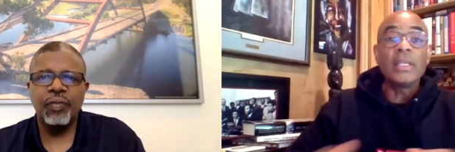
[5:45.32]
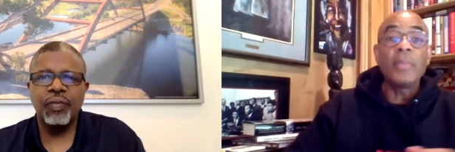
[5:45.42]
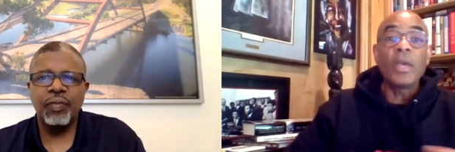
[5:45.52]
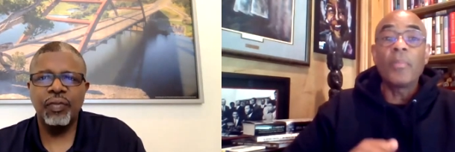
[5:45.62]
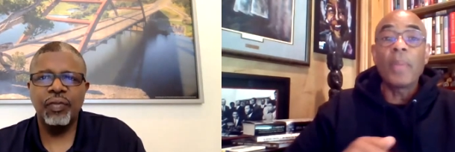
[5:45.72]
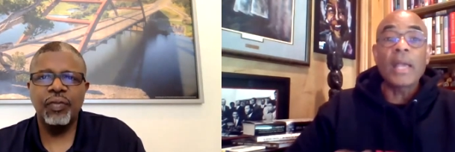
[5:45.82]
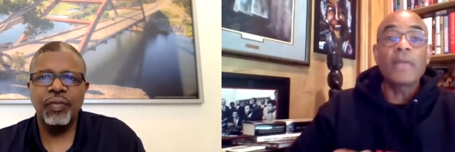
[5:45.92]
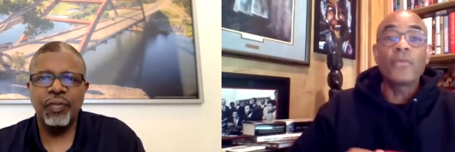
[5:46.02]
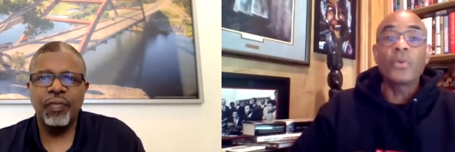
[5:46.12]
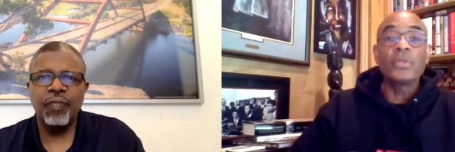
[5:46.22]
Speaker 1: an email
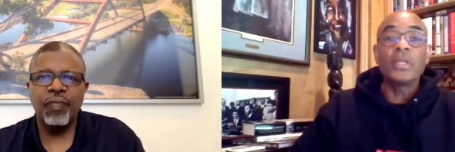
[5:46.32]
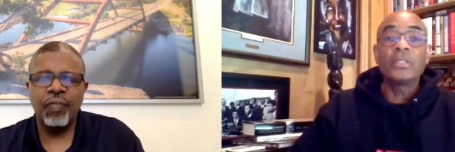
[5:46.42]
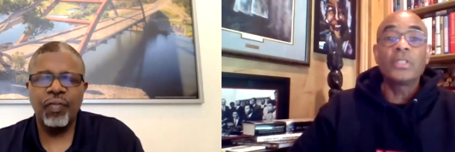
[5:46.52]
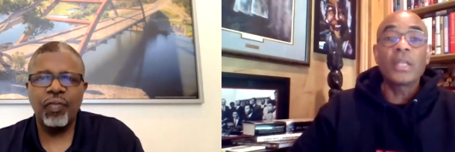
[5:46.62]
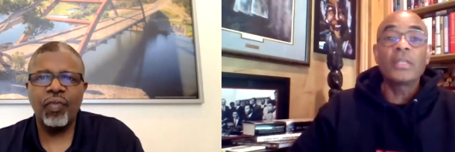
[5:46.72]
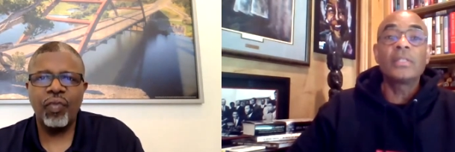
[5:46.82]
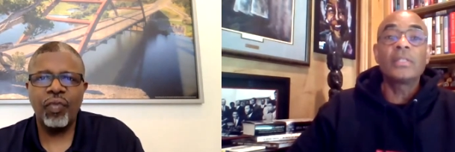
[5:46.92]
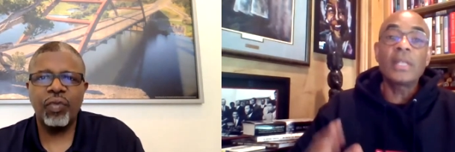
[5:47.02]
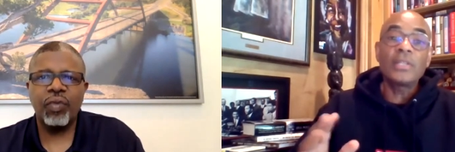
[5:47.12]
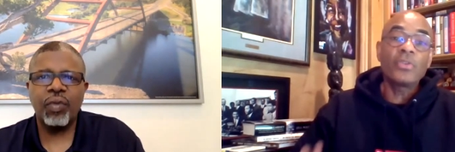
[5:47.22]
back and forth to each other
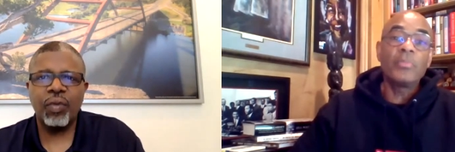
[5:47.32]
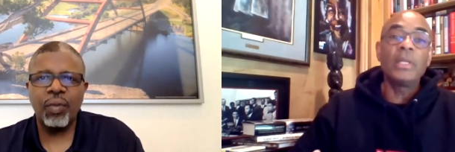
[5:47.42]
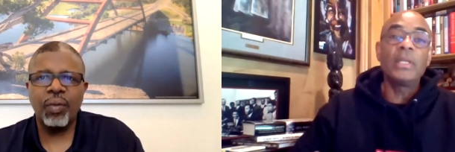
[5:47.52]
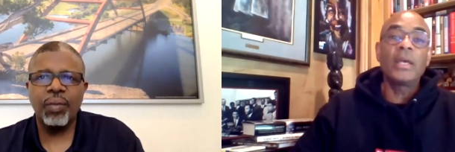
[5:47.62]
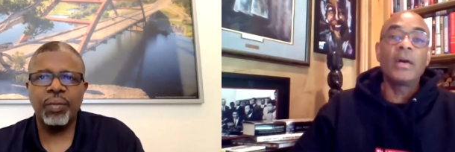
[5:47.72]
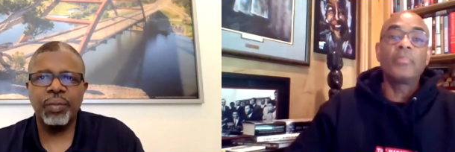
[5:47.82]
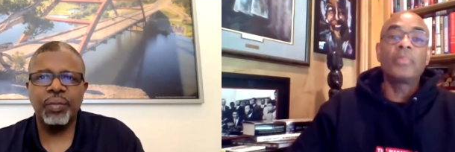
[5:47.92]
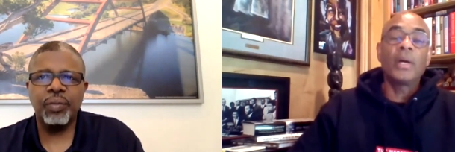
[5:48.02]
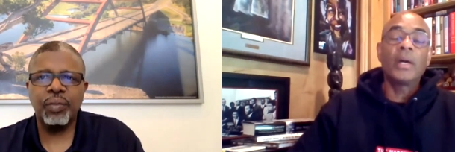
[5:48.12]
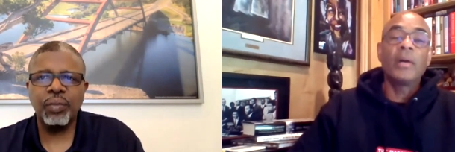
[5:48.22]
and set your meeting
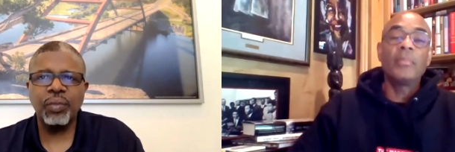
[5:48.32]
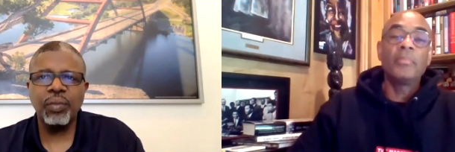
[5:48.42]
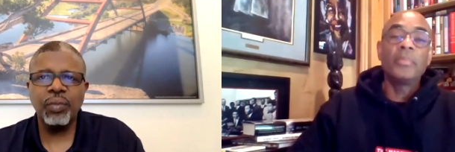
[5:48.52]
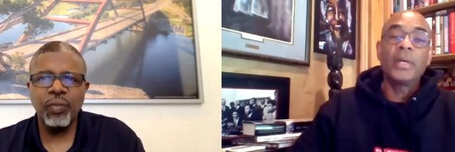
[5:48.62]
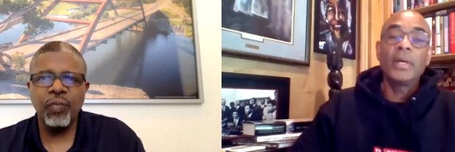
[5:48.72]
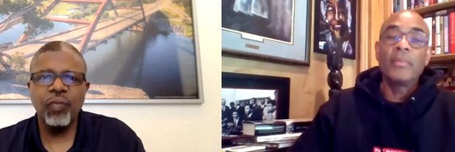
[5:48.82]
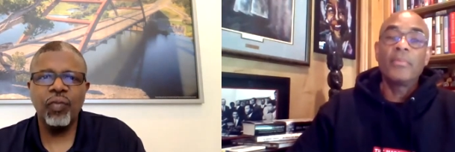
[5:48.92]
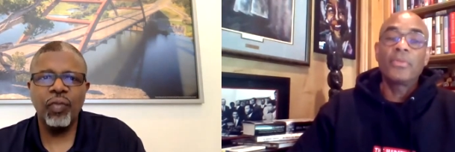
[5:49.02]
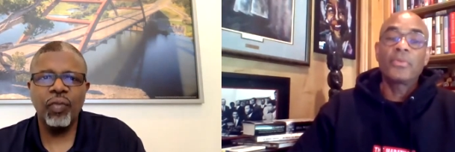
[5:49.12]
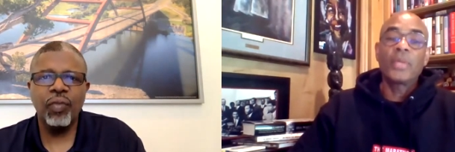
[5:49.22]
up um,
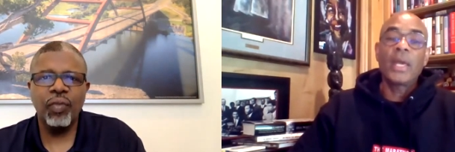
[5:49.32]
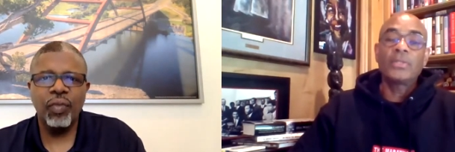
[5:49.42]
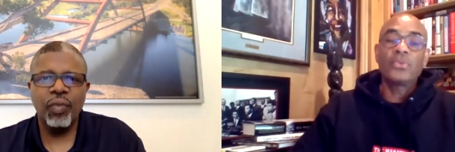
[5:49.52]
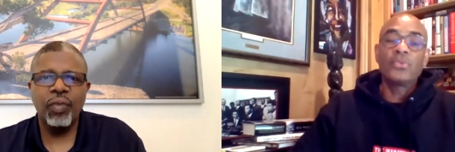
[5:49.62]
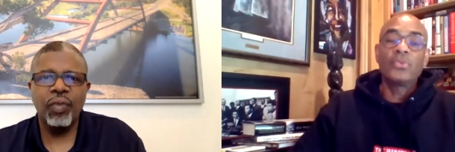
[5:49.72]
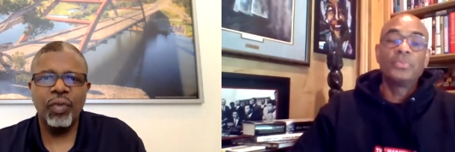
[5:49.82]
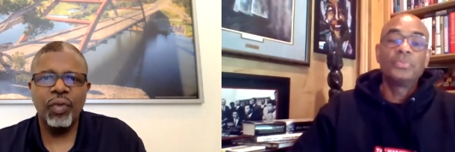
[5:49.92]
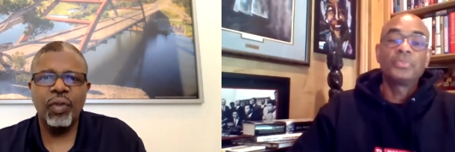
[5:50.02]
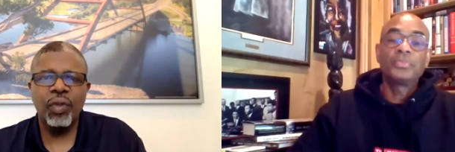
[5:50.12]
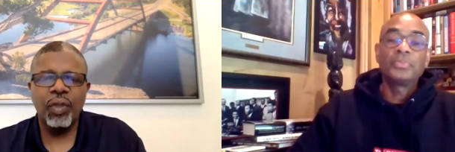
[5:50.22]
um, through that tool.
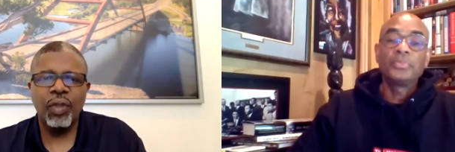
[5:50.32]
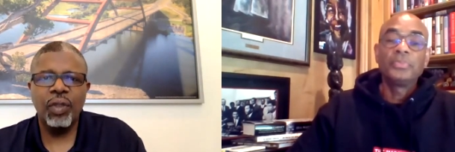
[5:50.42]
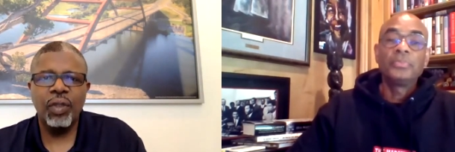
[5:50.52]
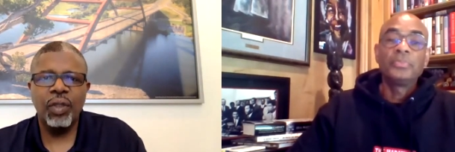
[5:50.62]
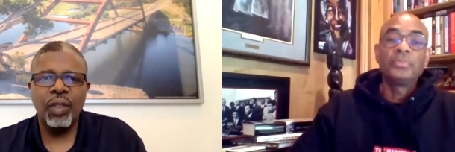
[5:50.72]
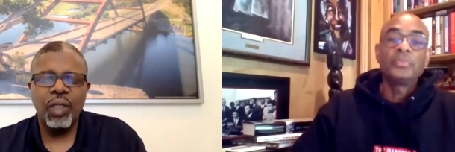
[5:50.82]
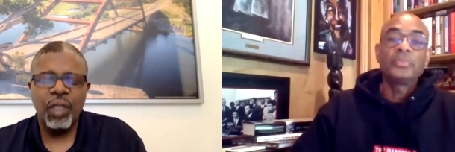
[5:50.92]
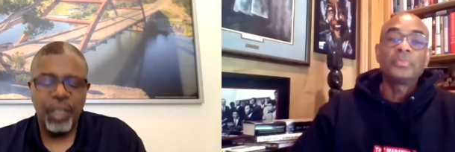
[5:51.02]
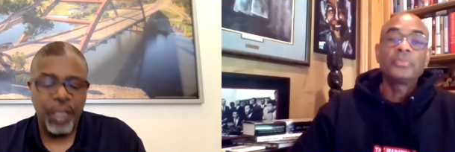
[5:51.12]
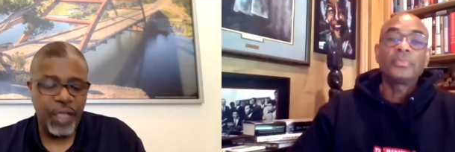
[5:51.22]

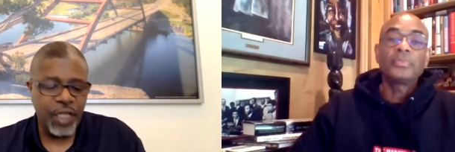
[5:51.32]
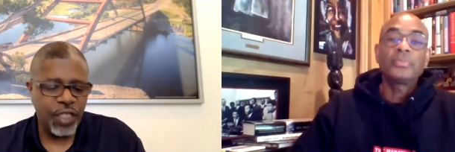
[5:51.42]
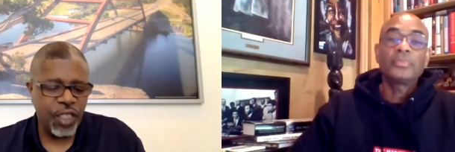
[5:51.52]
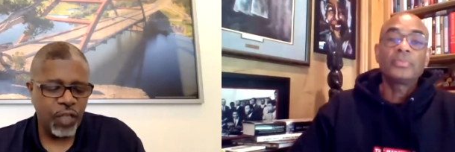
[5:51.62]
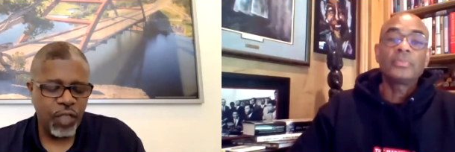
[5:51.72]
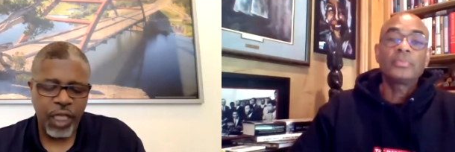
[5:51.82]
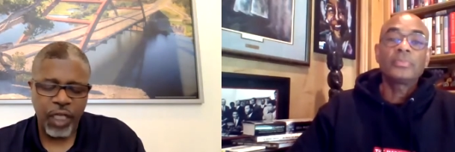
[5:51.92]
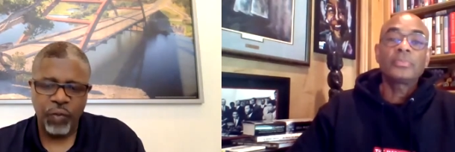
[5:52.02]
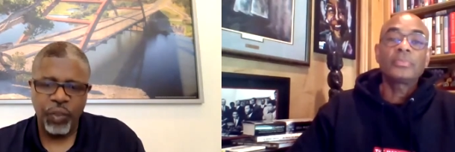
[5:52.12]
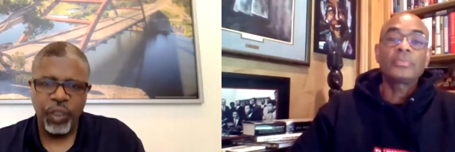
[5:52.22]
Speaker 2: Yeah, that sounds like
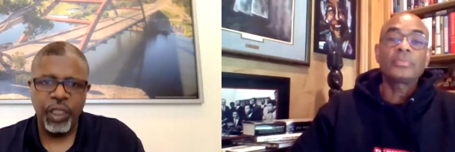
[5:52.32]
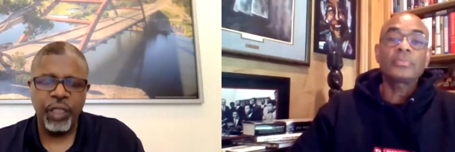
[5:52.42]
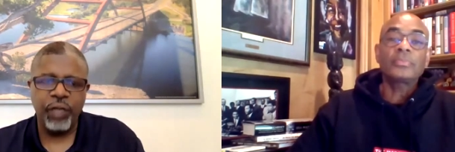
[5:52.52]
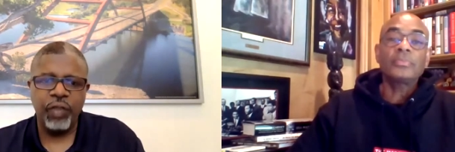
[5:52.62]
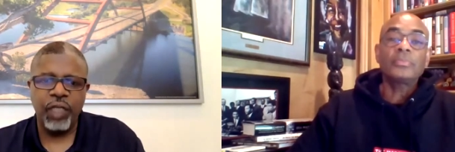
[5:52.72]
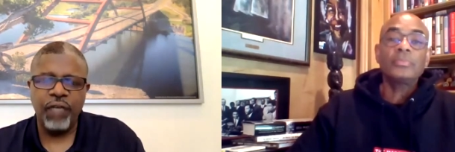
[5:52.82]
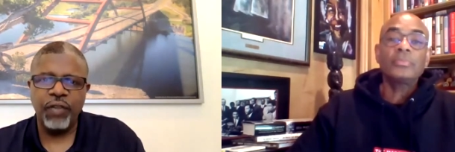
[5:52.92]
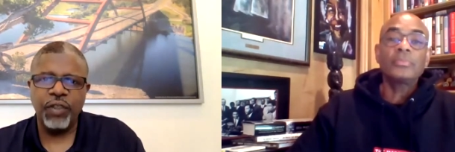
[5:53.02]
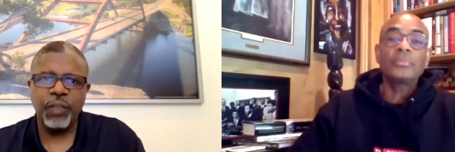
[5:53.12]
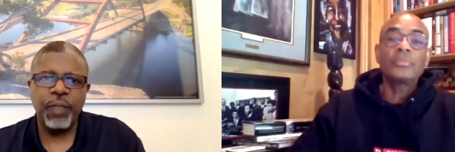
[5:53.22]
it really
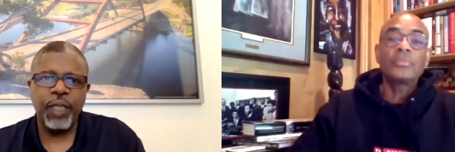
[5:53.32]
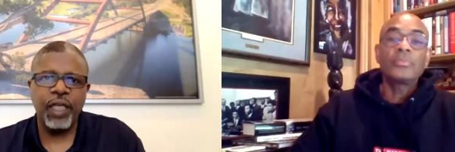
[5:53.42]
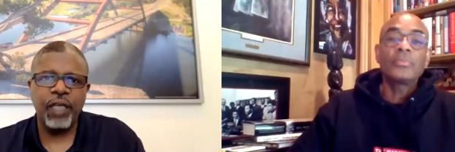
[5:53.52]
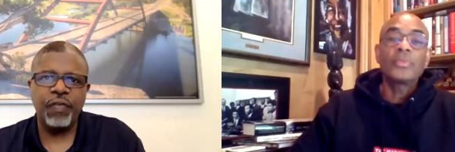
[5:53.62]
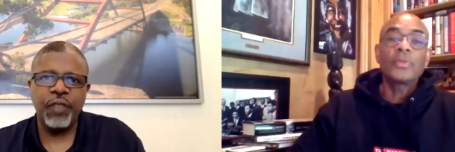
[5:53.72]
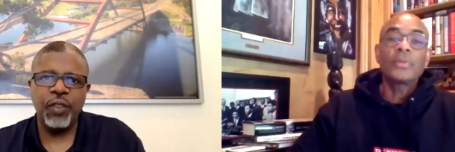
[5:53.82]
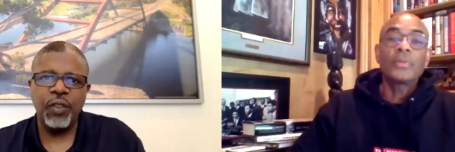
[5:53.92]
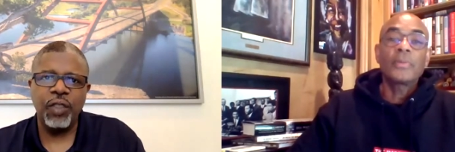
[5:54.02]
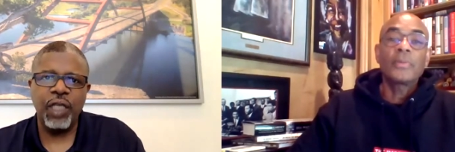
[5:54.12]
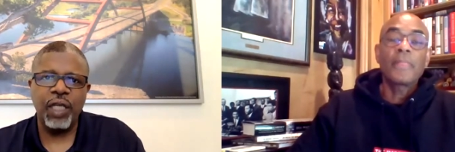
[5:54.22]
levels the playing
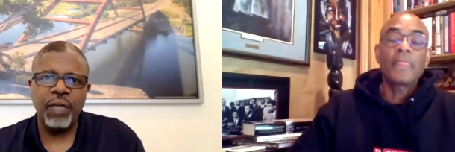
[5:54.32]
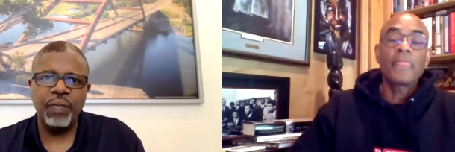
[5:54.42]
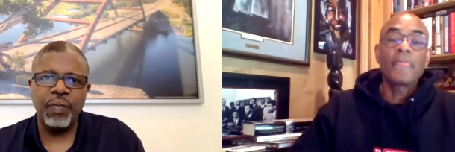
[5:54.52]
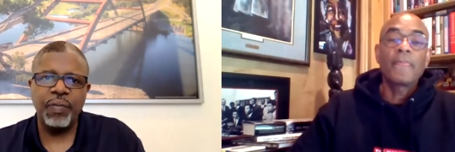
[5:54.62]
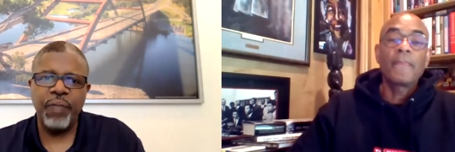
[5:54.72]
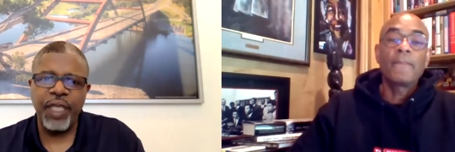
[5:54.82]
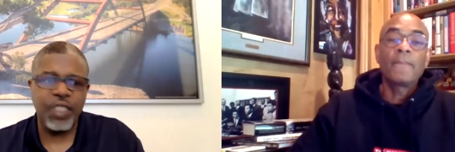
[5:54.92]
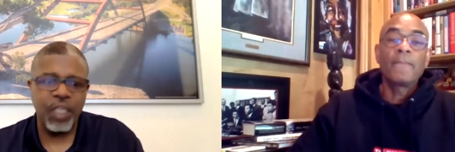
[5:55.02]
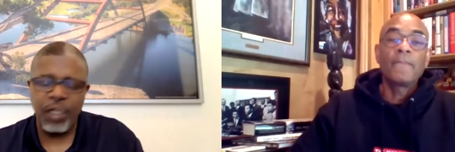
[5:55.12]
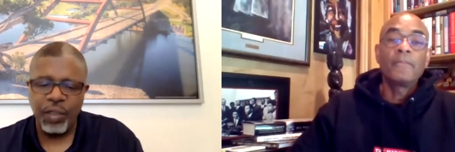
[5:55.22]
field and
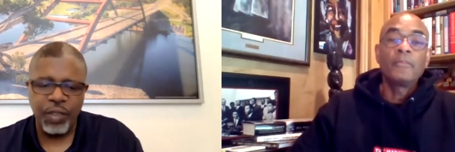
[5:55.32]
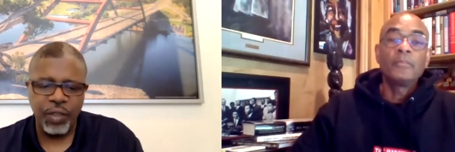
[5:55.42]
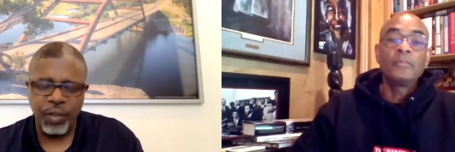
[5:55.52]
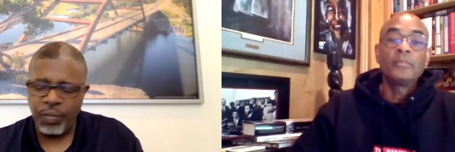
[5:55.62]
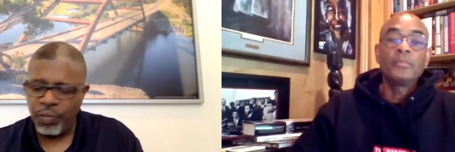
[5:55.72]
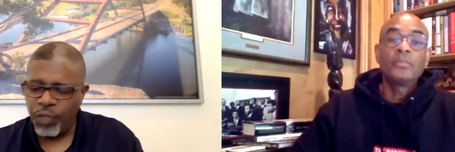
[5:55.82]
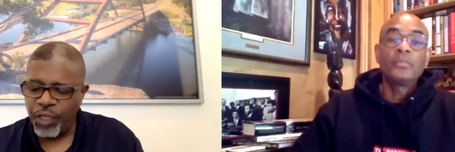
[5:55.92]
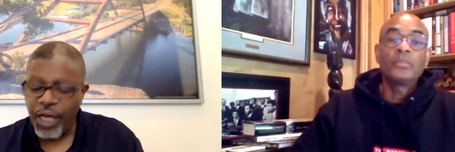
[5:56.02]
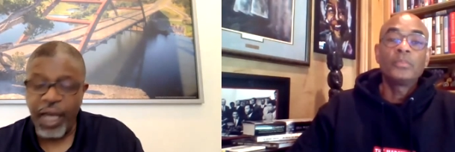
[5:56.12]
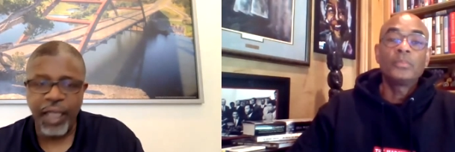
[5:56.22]
makes it, the the
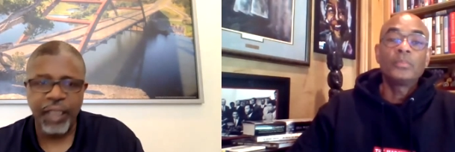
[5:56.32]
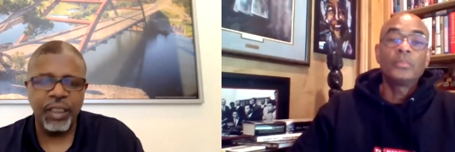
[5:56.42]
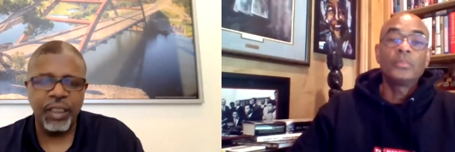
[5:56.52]
knowledge